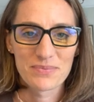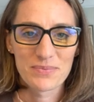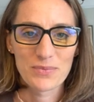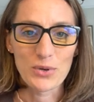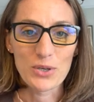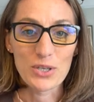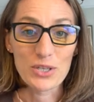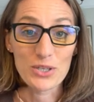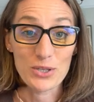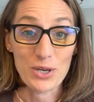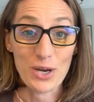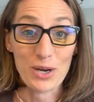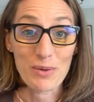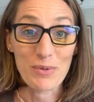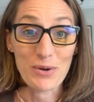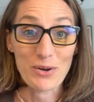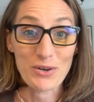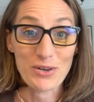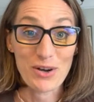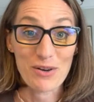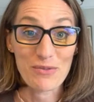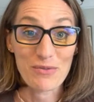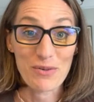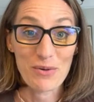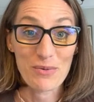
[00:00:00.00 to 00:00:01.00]
we're gonna talk about
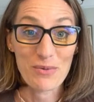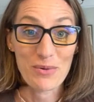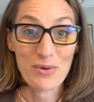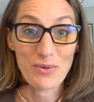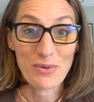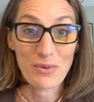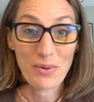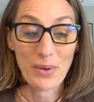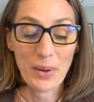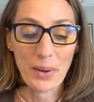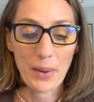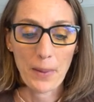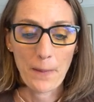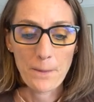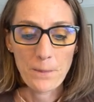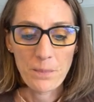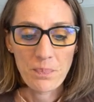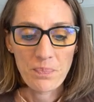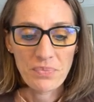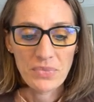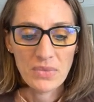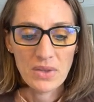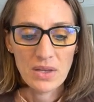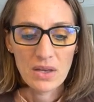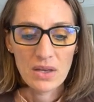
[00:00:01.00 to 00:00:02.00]
coffee real quick.
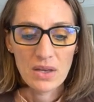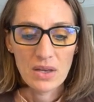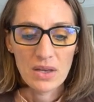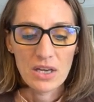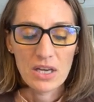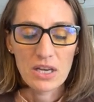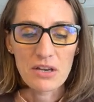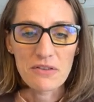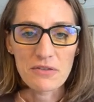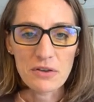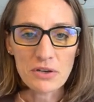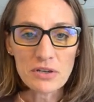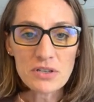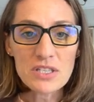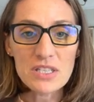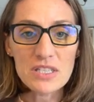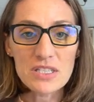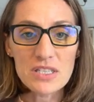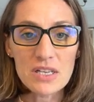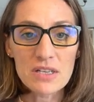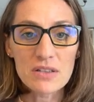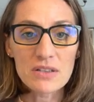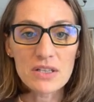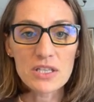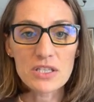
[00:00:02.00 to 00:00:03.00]
If you're
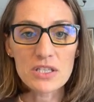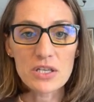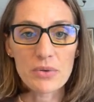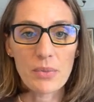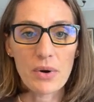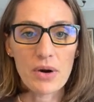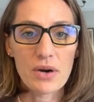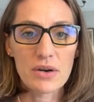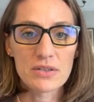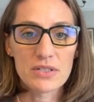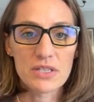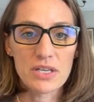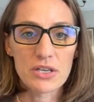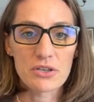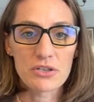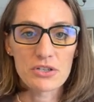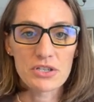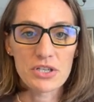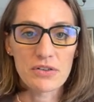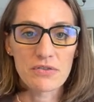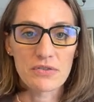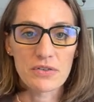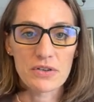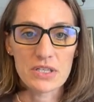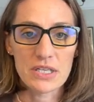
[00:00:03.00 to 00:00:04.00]
stealing tomorrow's
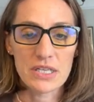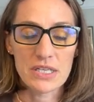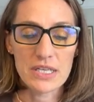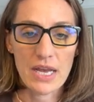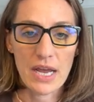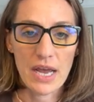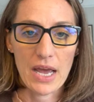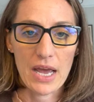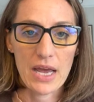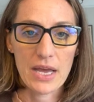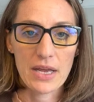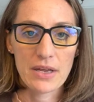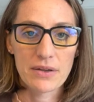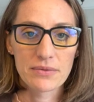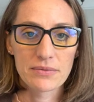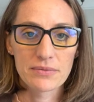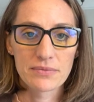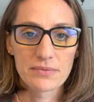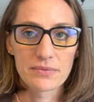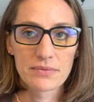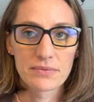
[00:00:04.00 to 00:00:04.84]
energy for today,